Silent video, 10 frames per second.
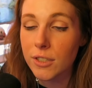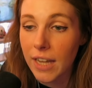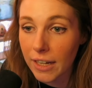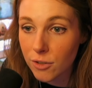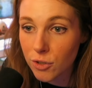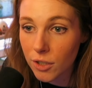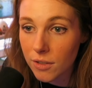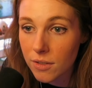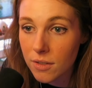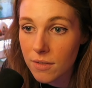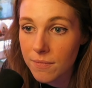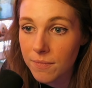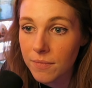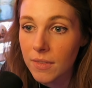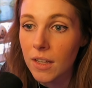textures,
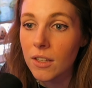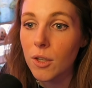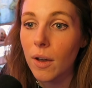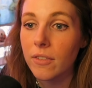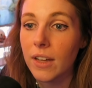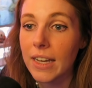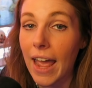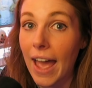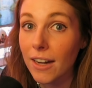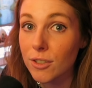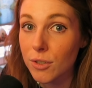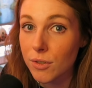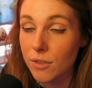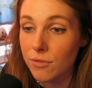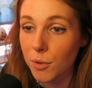you have an
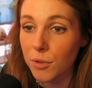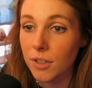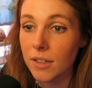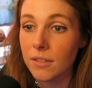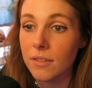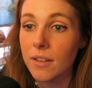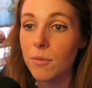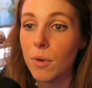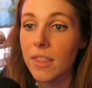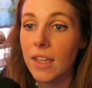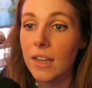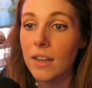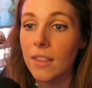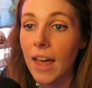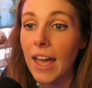actors folder.
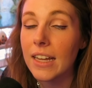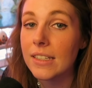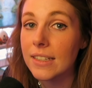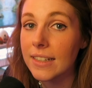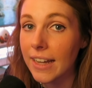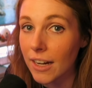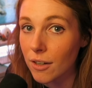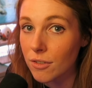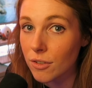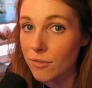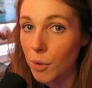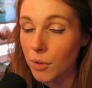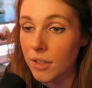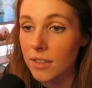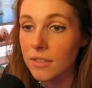Within that is a character
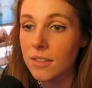folder.